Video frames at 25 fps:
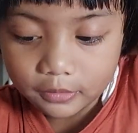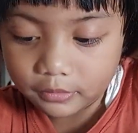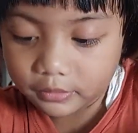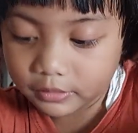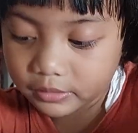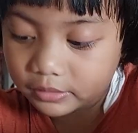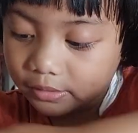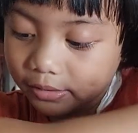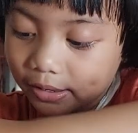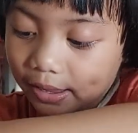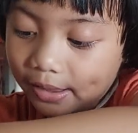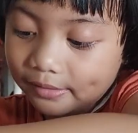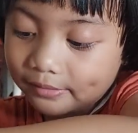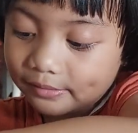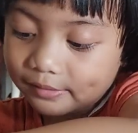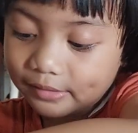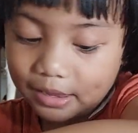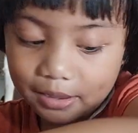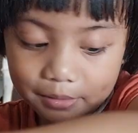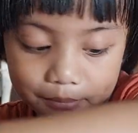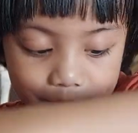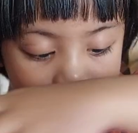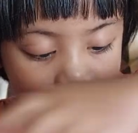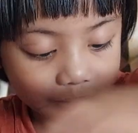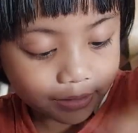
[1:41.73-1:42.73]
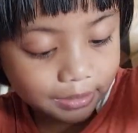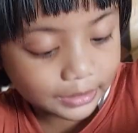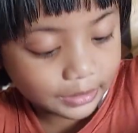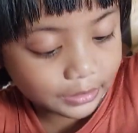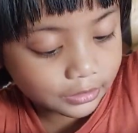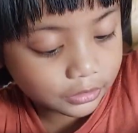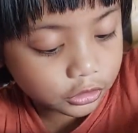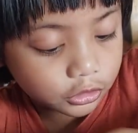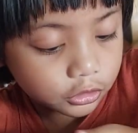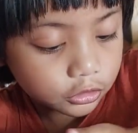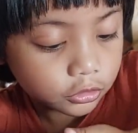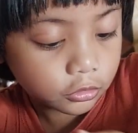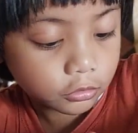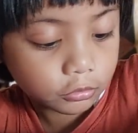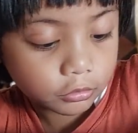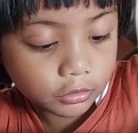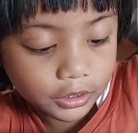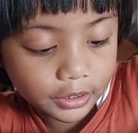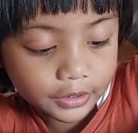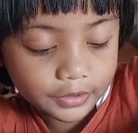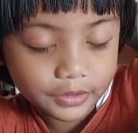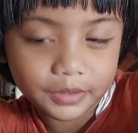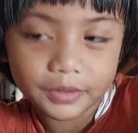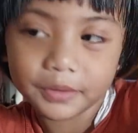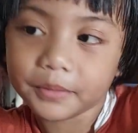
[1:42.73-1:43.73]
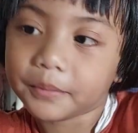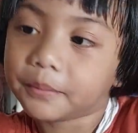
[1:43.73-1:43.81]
yes, I'm making a new one.